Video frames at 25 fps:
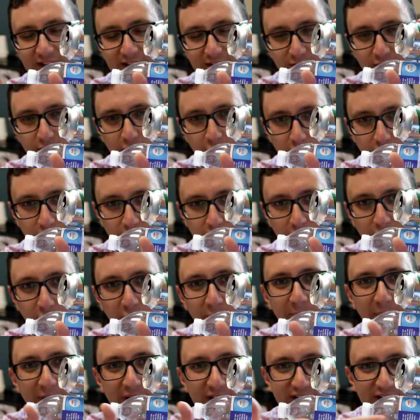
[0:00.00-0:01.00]
They
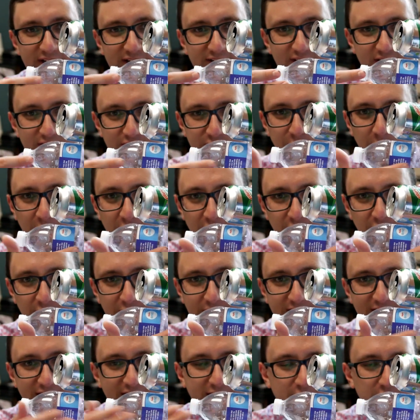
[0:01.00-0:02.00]
gulp on it, they
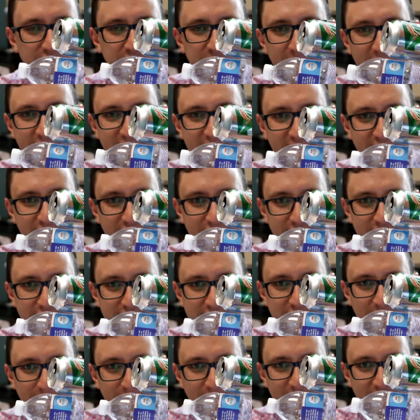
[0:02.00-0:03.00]
swallow it, and it goes back down
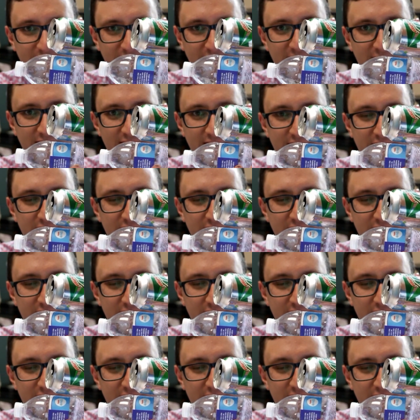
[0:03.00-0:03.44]
into the stomach.